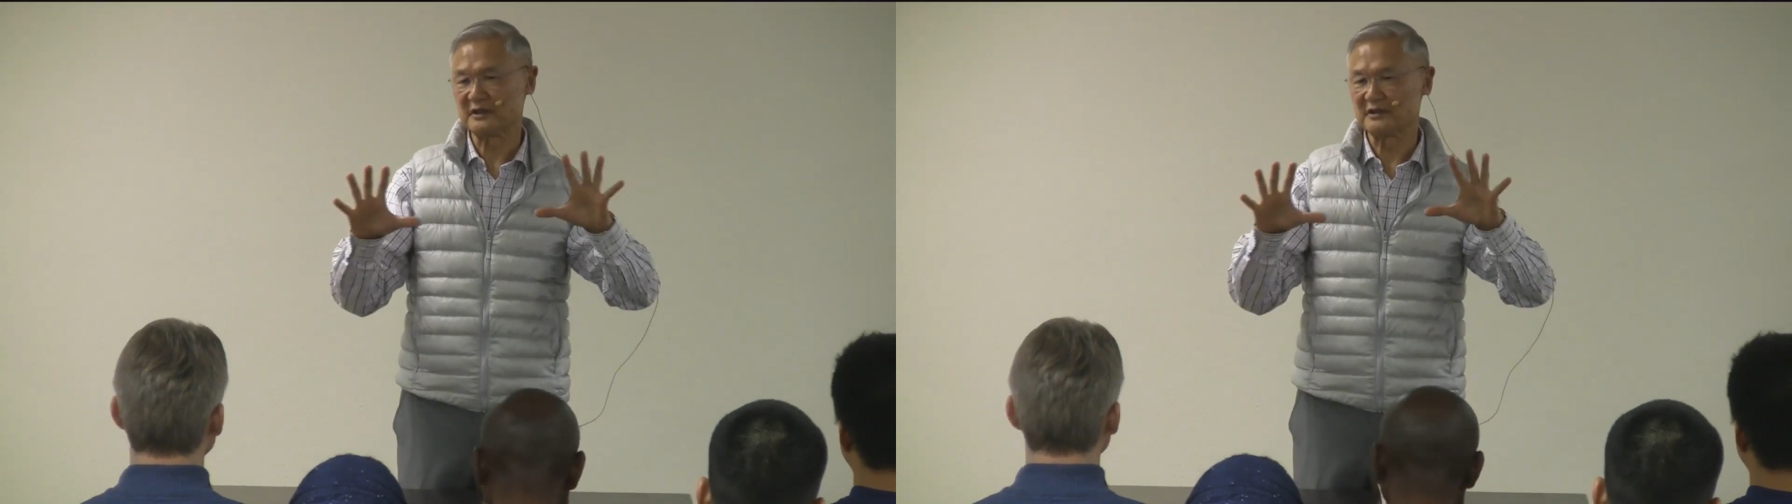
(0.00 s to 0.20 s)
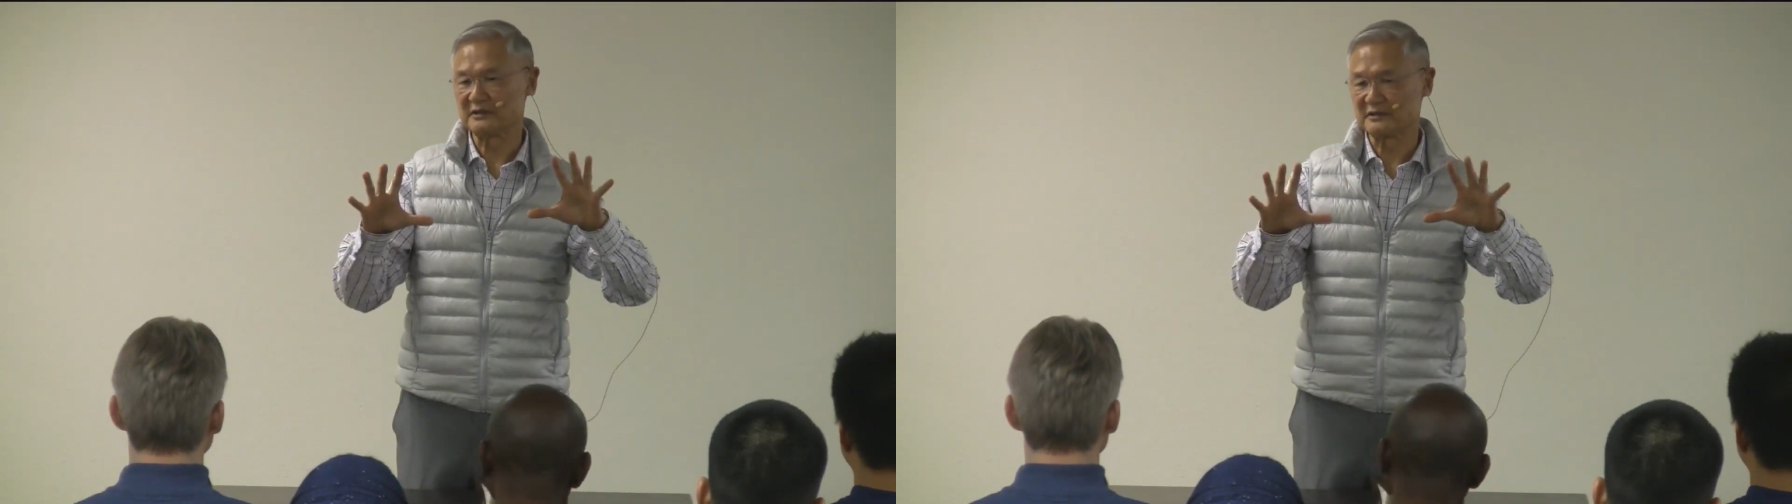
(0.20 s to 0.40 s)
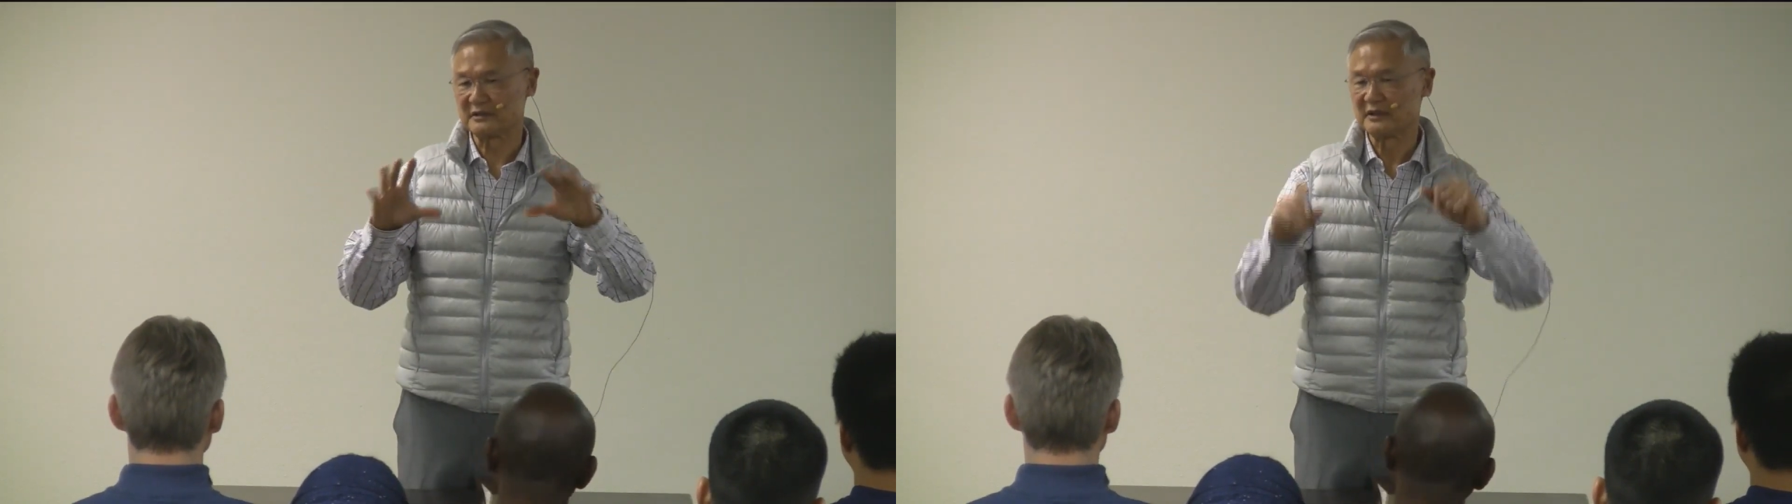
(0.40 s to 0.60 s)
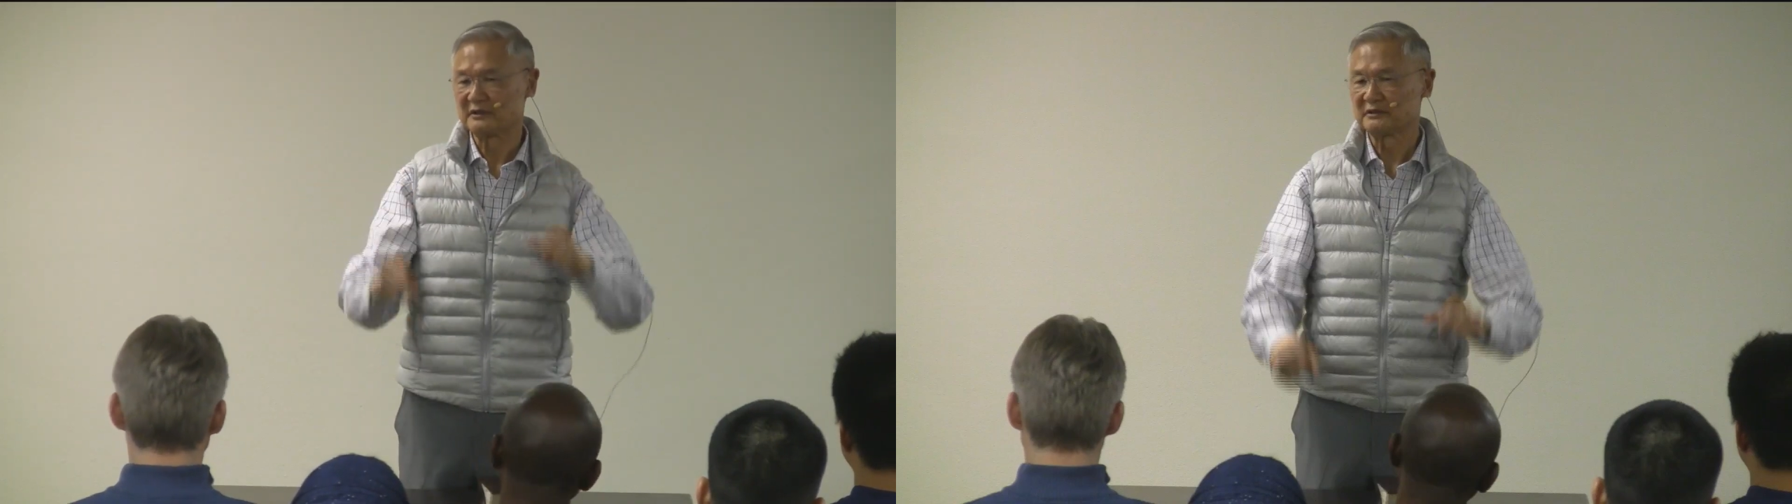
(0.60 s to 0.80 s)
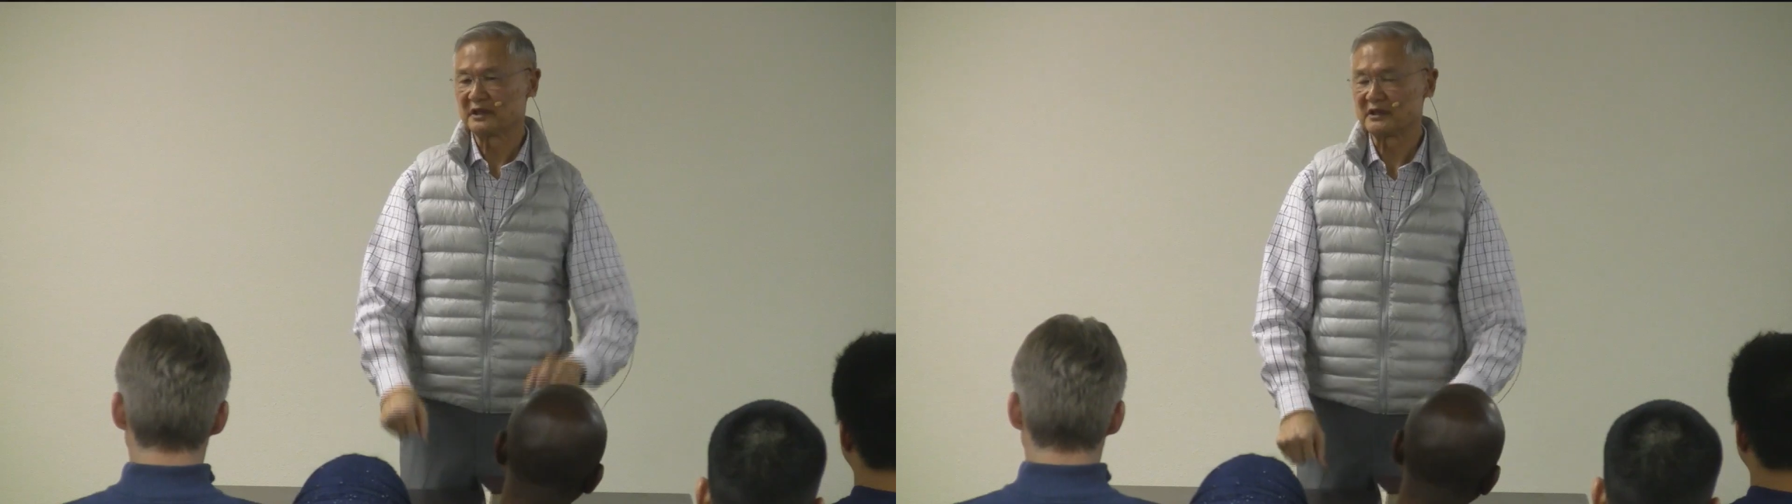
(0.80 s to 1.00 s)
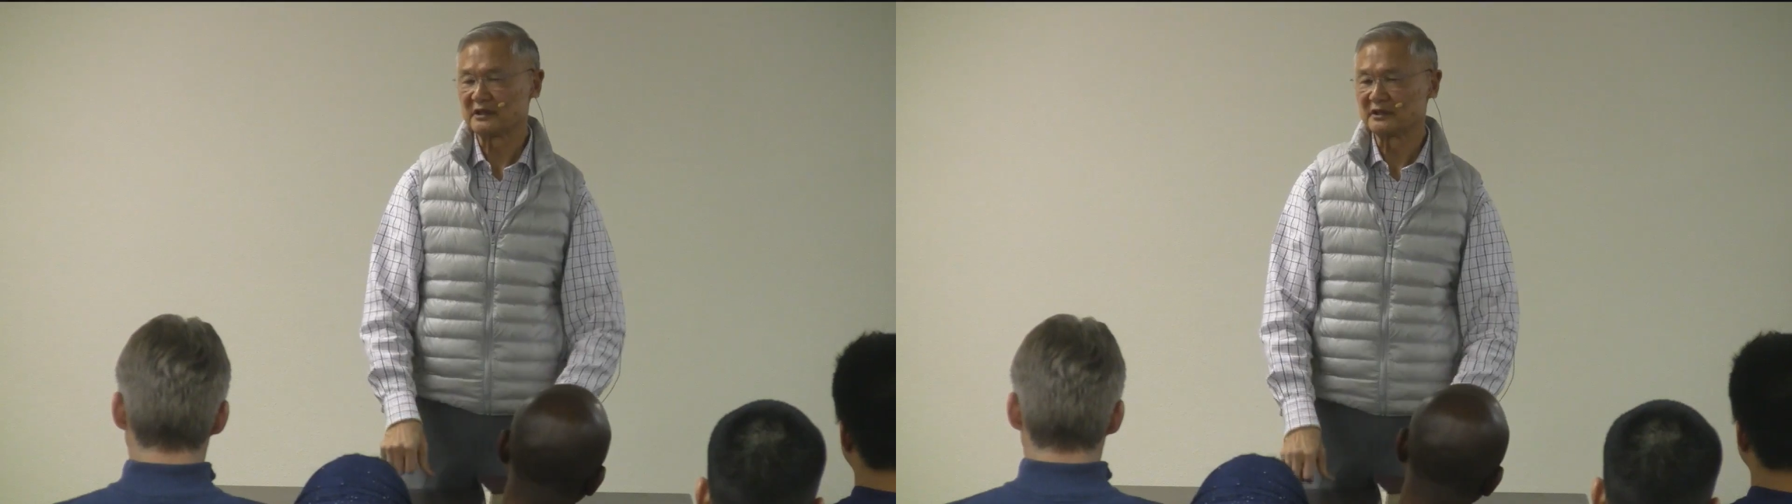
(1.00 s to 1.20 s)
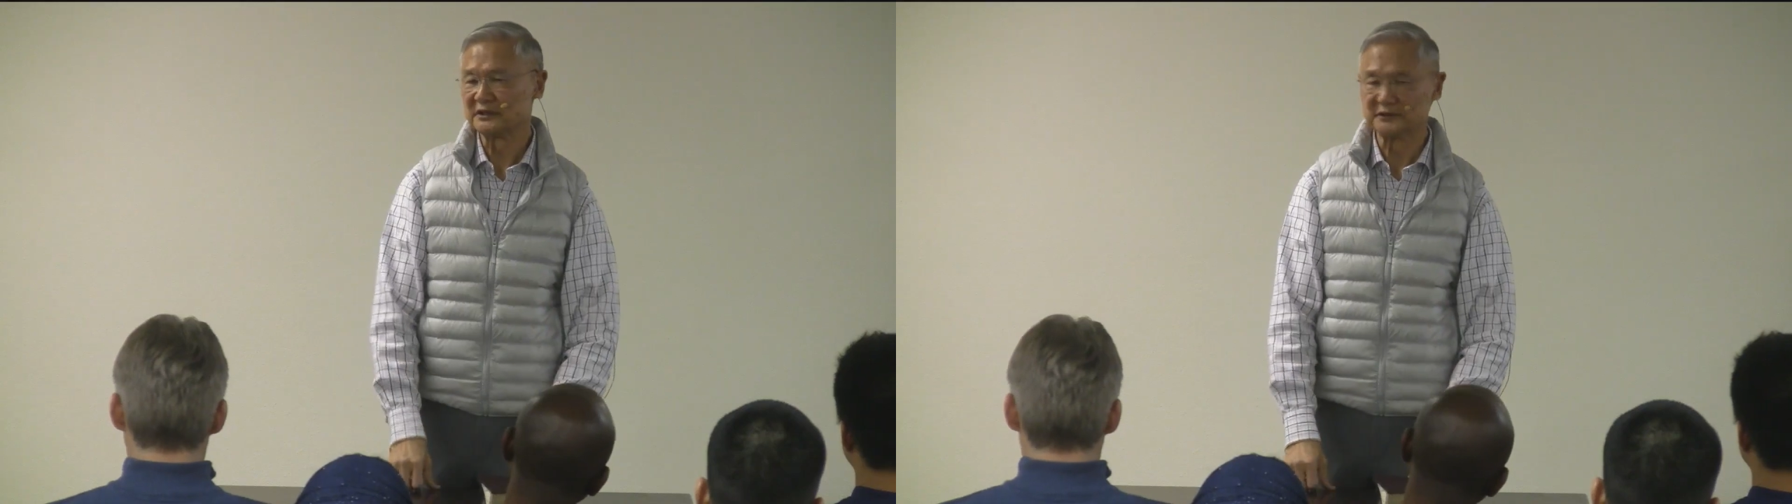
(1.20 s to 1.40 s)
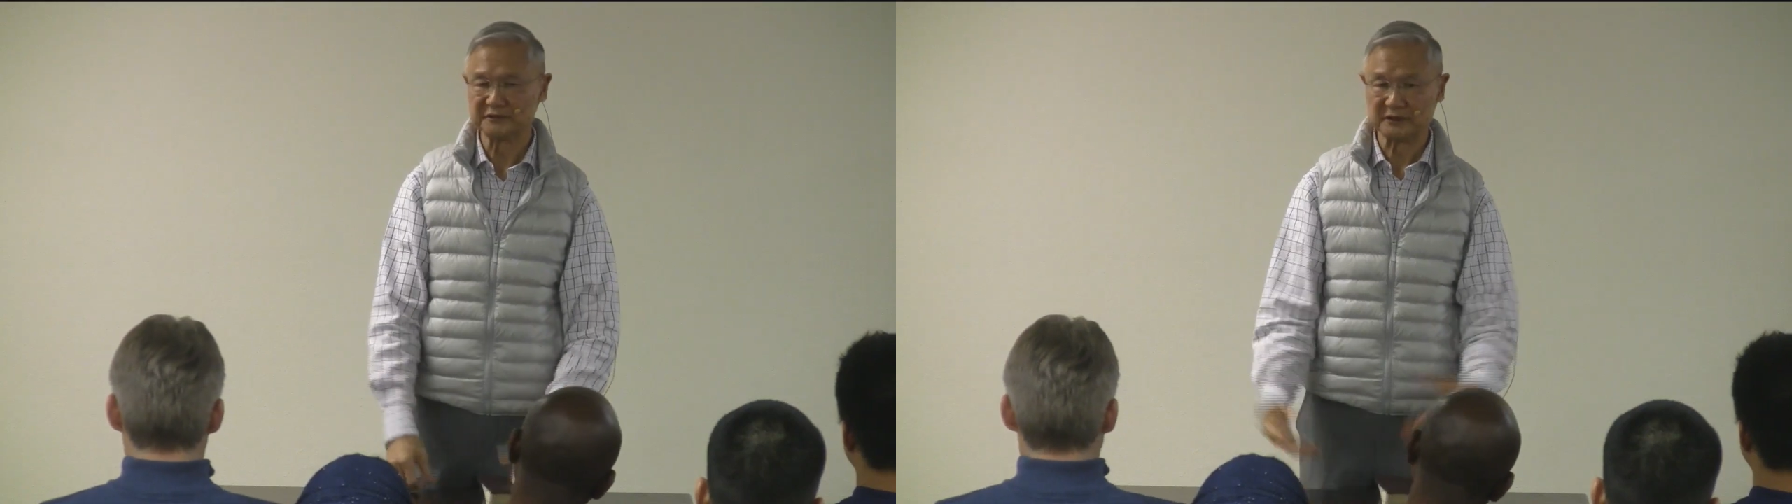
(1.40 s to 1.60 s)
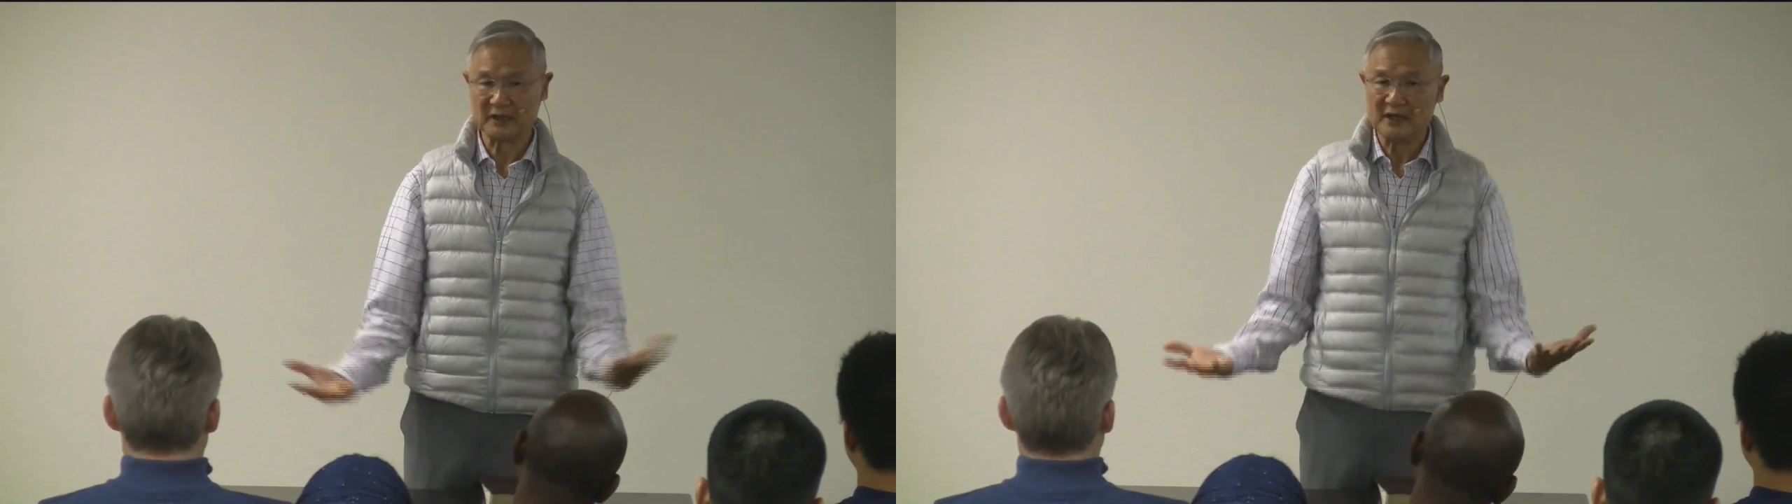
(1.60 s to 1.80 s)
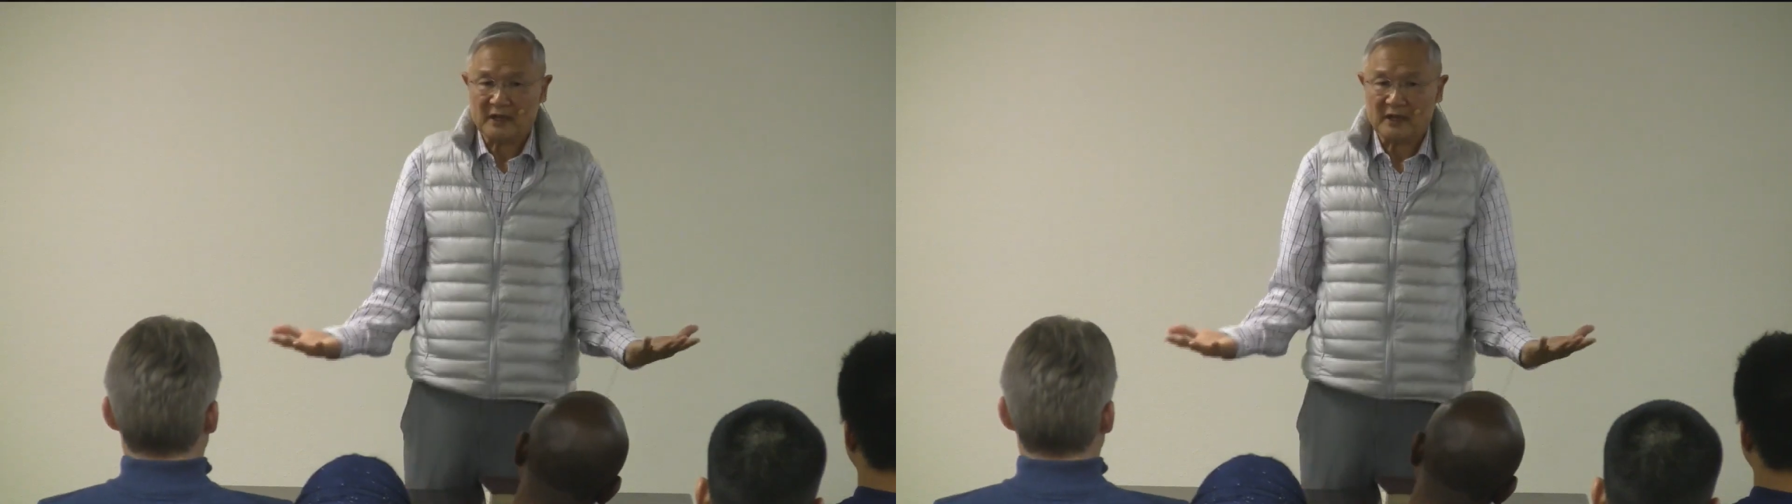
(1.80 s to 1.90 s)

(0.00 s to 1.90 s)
is taking over.